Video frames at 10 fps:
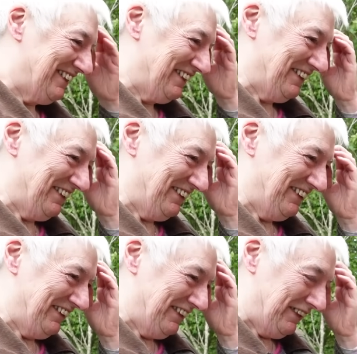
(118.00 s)

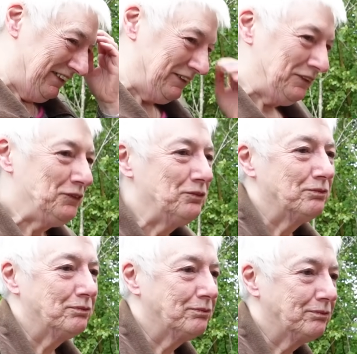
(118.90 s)

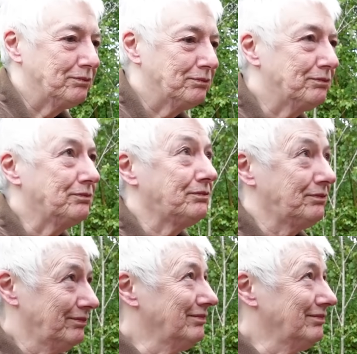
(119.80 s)
(not speaking)